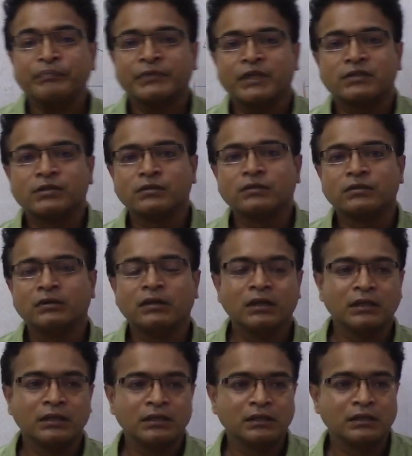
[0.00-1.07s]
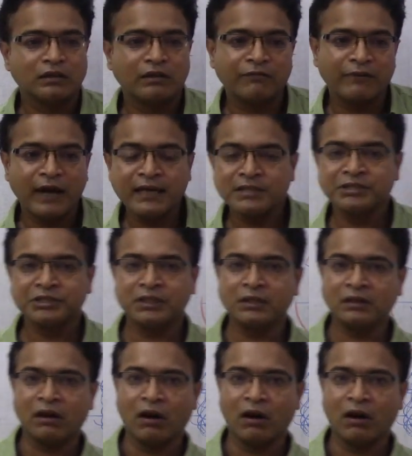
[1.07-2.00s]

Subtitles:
So the function